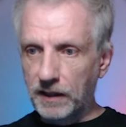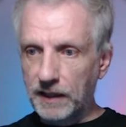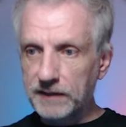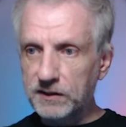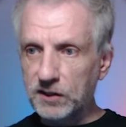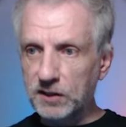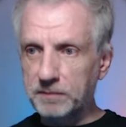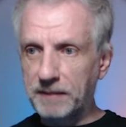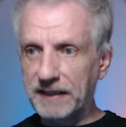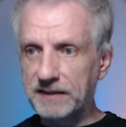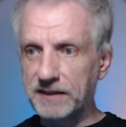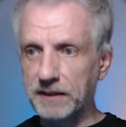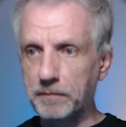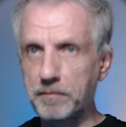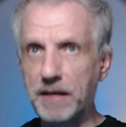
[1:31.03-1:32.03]

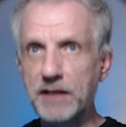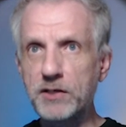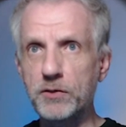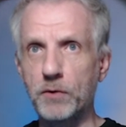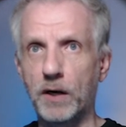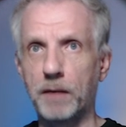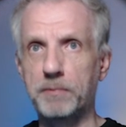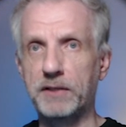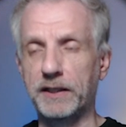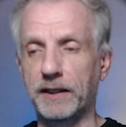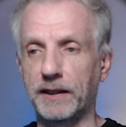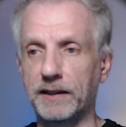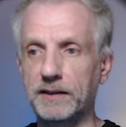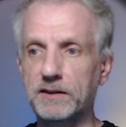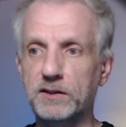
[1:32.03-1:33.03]
unsuspecting menu up here,
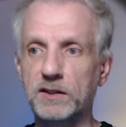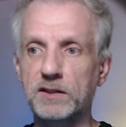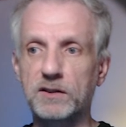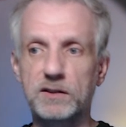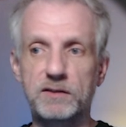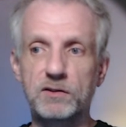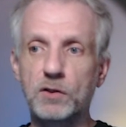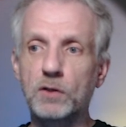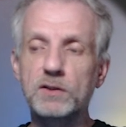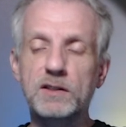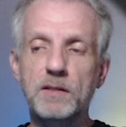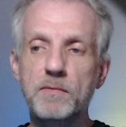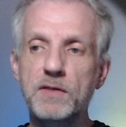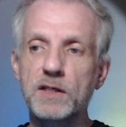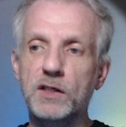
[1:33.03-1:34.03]
and it's just not
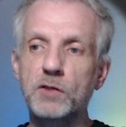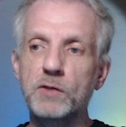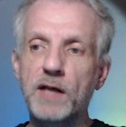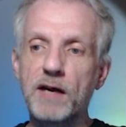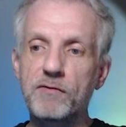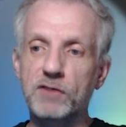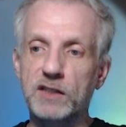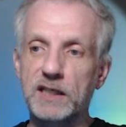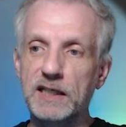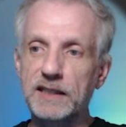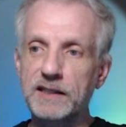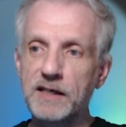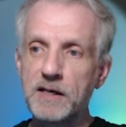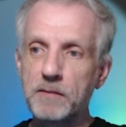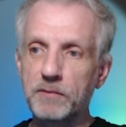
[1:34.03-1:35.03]
something you'd ever
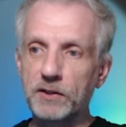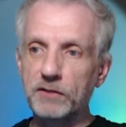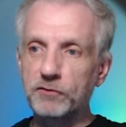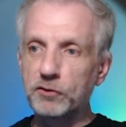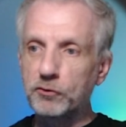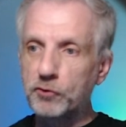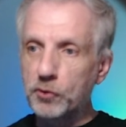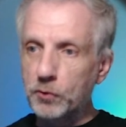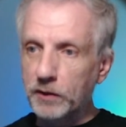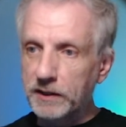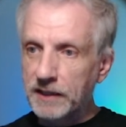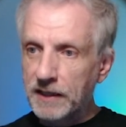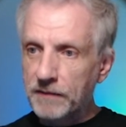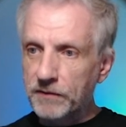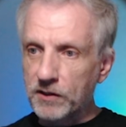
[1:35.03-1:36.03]
click. But if you do it,
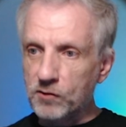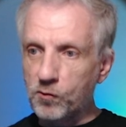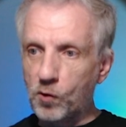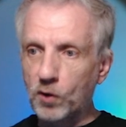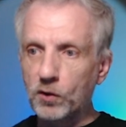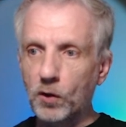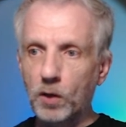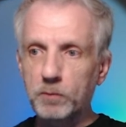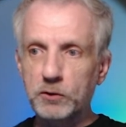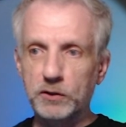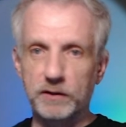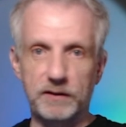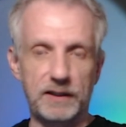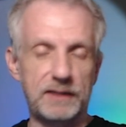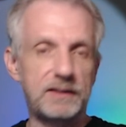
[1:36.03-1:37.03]
there's one
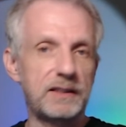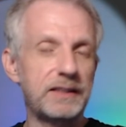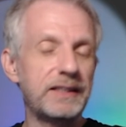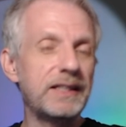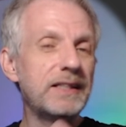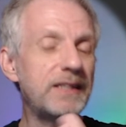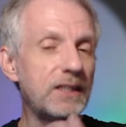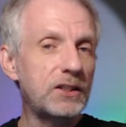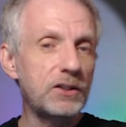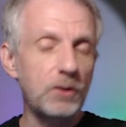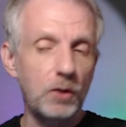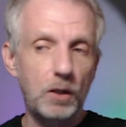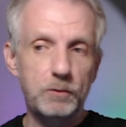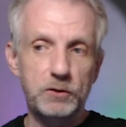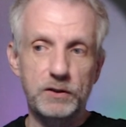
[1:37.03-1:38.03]
option that's an
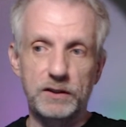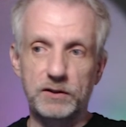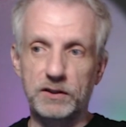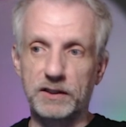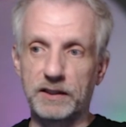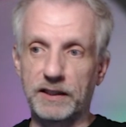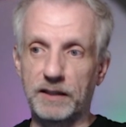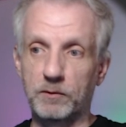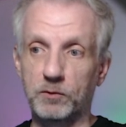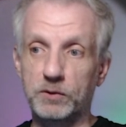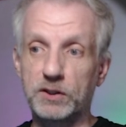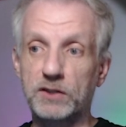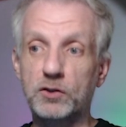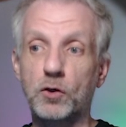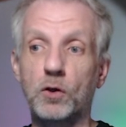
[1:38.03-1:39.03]
additional option that you can enable,
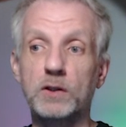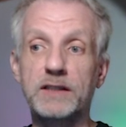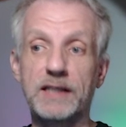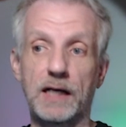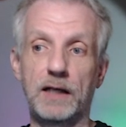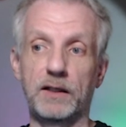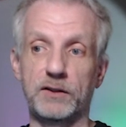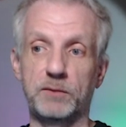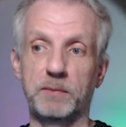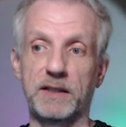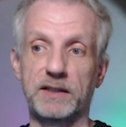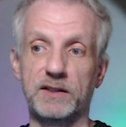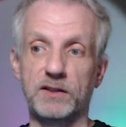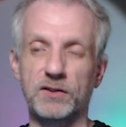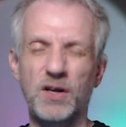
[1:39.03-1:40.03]
which is called color
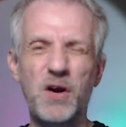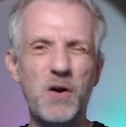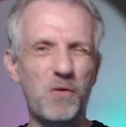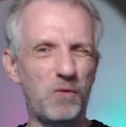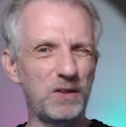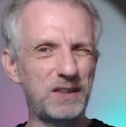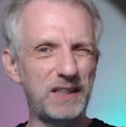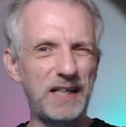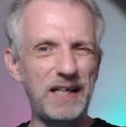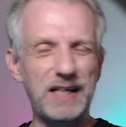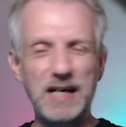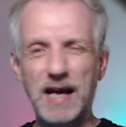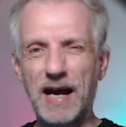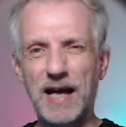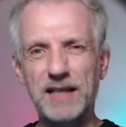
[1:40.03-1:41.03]
spaces. Once again,
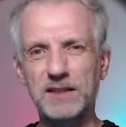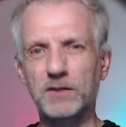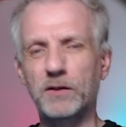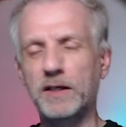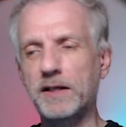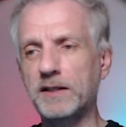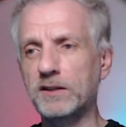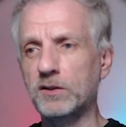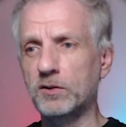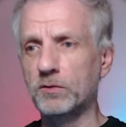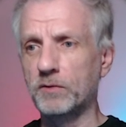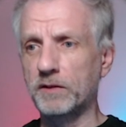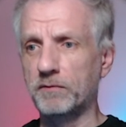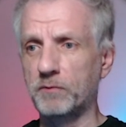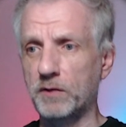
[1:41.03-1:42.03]
hasn't got anything to do
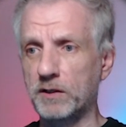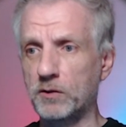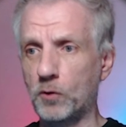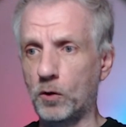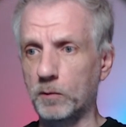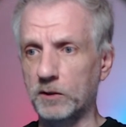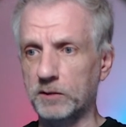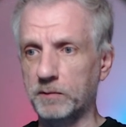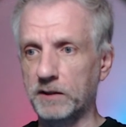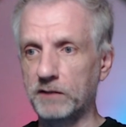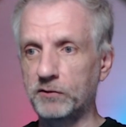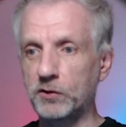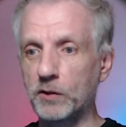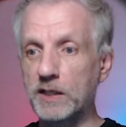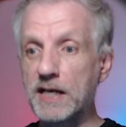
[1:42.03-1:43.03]
with normals, but
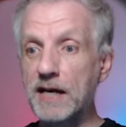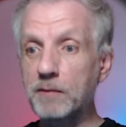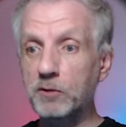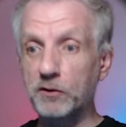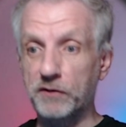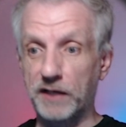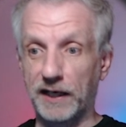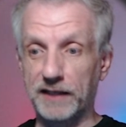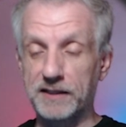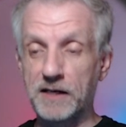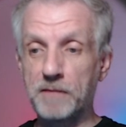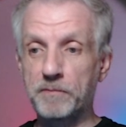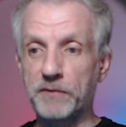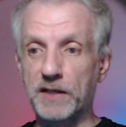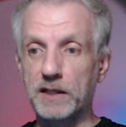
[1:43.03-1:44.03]
if you enable that,
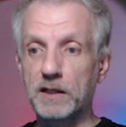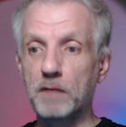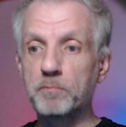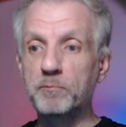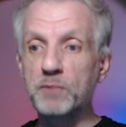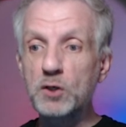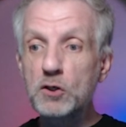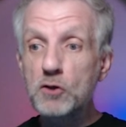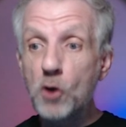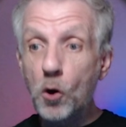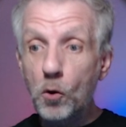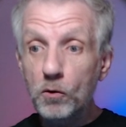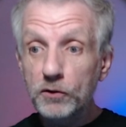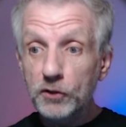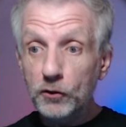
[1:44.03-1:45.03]
then
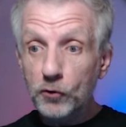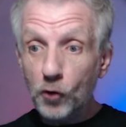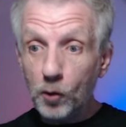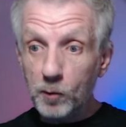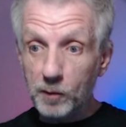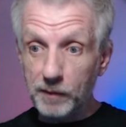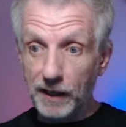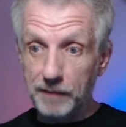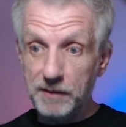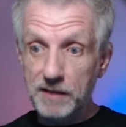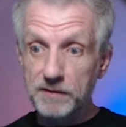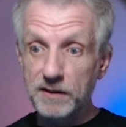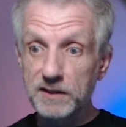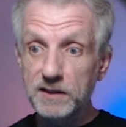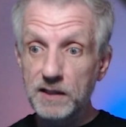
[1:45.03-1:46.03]
below your normal map,
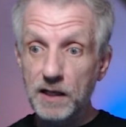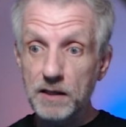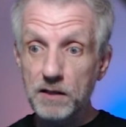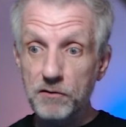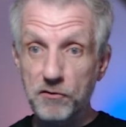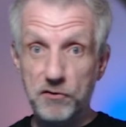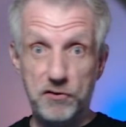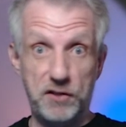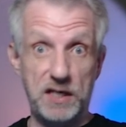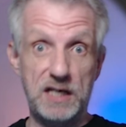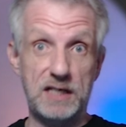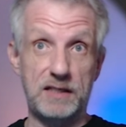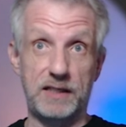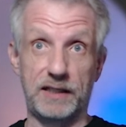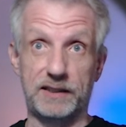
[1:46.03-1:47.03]
there's another
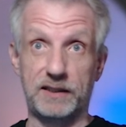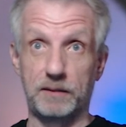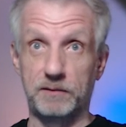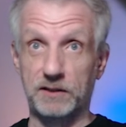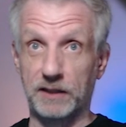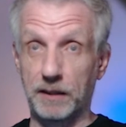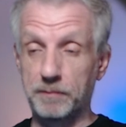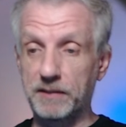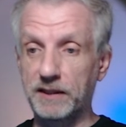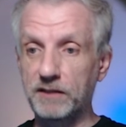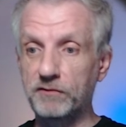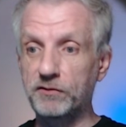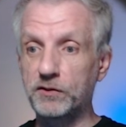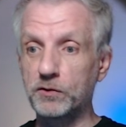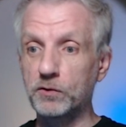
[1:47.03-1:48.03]
thing that comes up. And
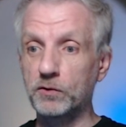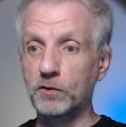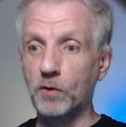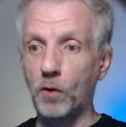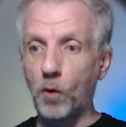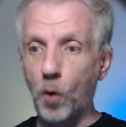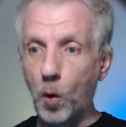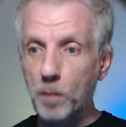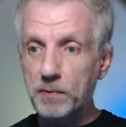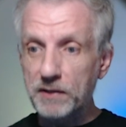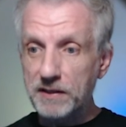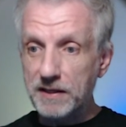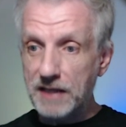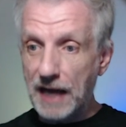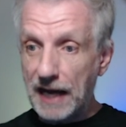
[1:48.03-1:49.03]
if you
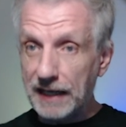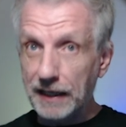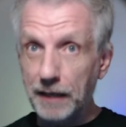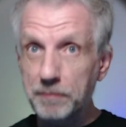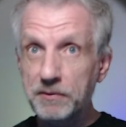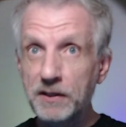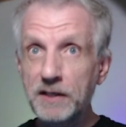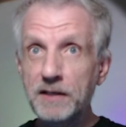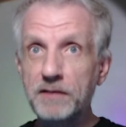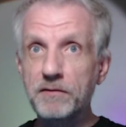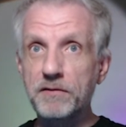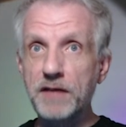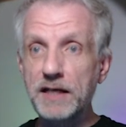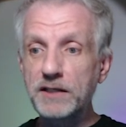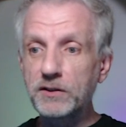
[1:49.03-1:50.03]
open that up,
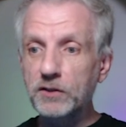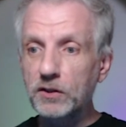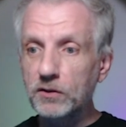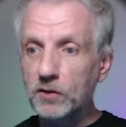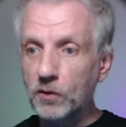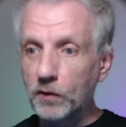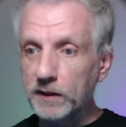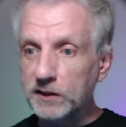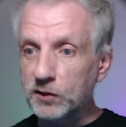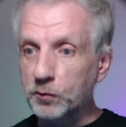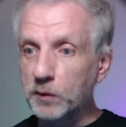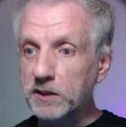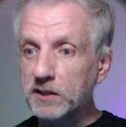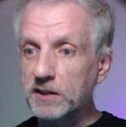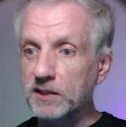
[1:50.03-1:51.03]
then you can go and
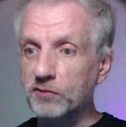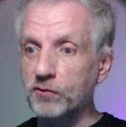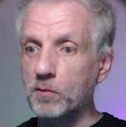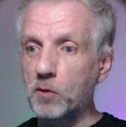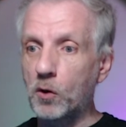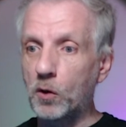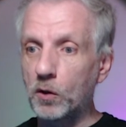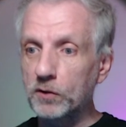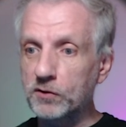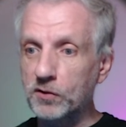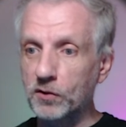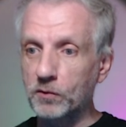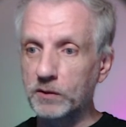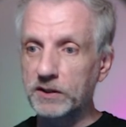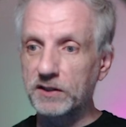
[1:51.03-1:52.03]
switch this from
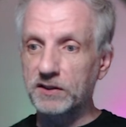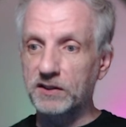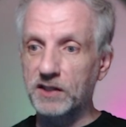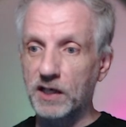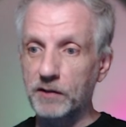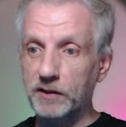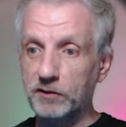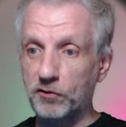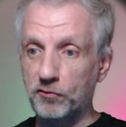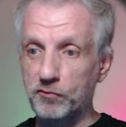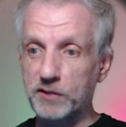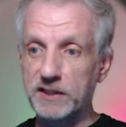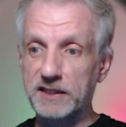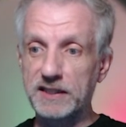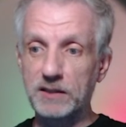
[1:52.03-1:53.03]
auto, which is Direct
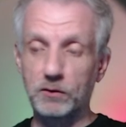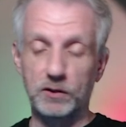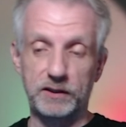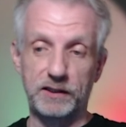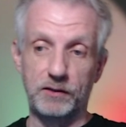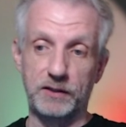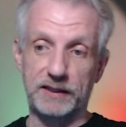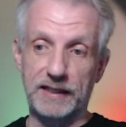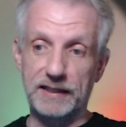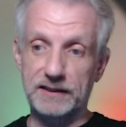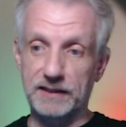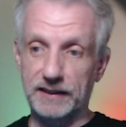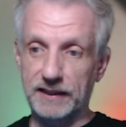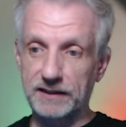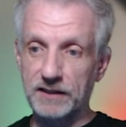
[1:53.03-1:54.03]
3D or DirectX,
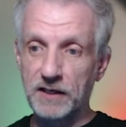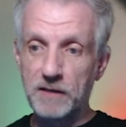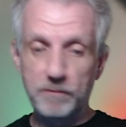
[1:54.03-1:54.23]
I guess,